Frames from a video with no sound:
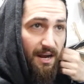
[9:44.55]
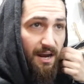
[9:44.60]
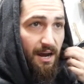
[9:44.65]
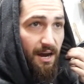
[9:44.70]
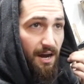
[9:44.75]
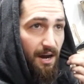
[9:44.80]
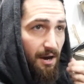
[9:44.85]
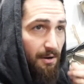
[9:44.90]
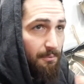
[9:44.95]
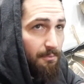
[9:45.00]

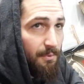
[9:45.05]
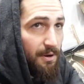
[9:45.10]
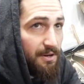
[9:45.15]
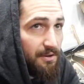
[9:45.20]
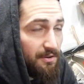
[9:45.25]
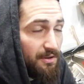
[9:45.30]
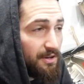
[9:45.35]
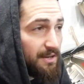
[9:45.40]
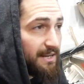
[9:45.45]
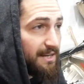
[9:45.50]
when
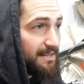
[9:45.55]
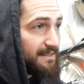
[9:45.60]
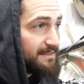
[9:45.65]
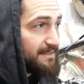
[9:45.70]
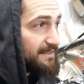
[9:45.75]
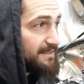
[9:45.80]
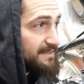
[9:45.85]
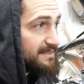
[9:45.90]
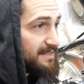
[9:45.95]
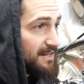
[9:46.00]
you're looking
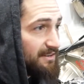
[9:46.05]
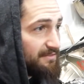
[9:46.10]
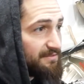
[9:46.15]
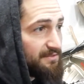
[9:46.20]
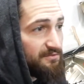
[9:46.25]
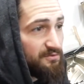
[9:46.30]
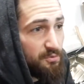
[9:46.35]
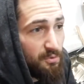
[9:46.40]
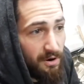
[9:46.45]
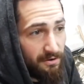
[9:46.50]
into the stuff
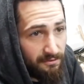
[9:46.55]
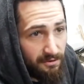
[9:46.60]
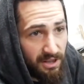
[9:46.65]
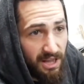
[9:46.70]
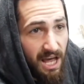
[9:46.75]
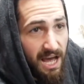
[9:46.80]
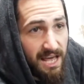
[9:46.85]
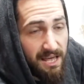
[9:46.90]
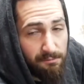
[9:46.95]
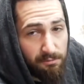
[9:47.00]
and you want
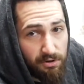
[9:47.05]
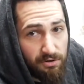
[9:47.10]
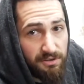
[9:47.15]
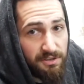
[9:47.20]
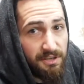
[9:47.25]
reliable,